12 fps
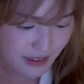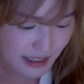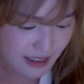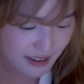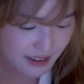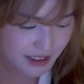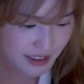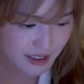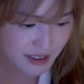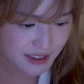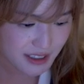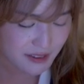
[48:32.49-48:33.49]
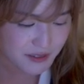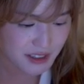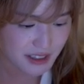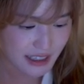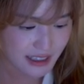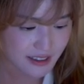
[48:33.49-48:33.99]
it also gives
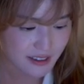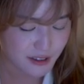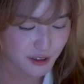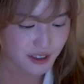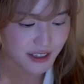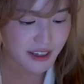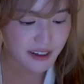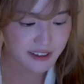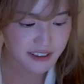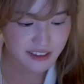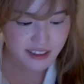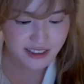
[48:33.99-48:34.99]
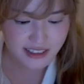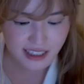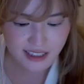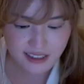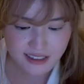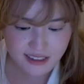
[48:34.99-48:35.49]
you like your carrier
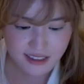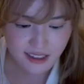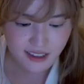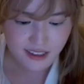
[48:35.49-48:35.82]
status.